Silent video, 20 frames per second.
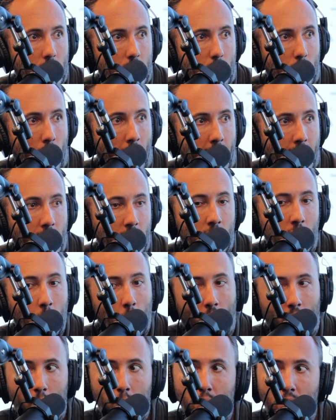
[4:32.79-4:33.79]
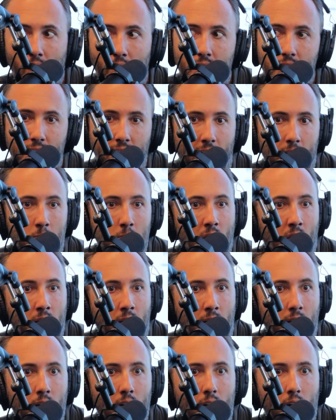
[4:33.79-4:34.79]
right, and you want to place that
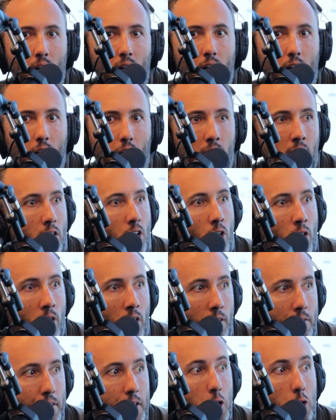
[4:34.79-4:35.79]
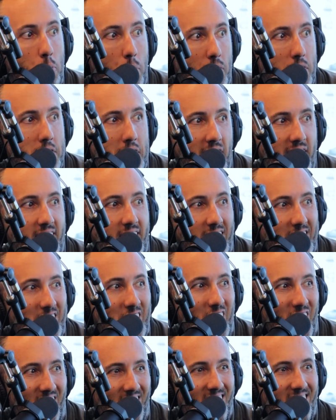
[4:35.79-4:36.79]
money and earn a few % a
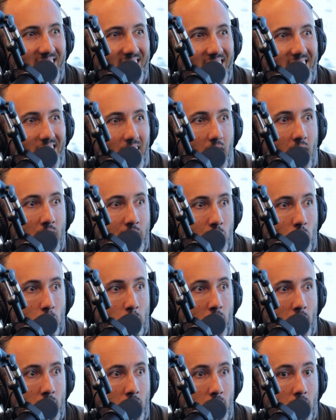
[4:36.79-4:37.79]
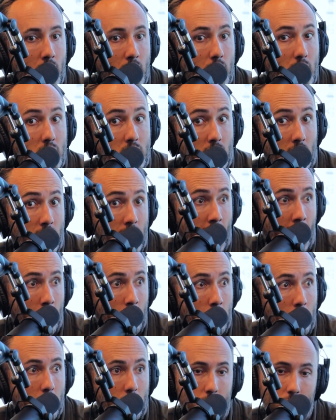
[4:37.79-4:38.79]
year on your money, to
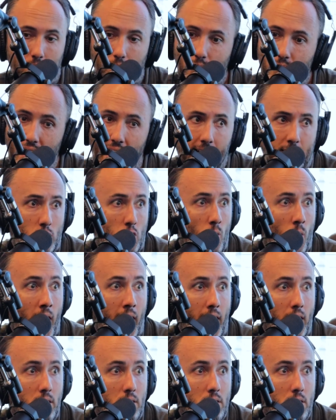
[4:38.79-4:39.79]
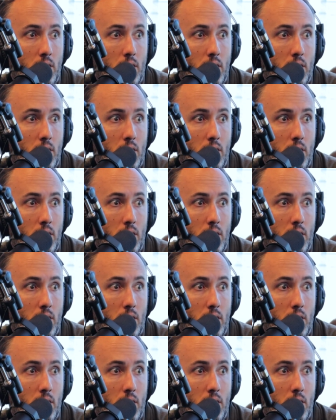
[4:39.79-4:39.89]
them, that's great.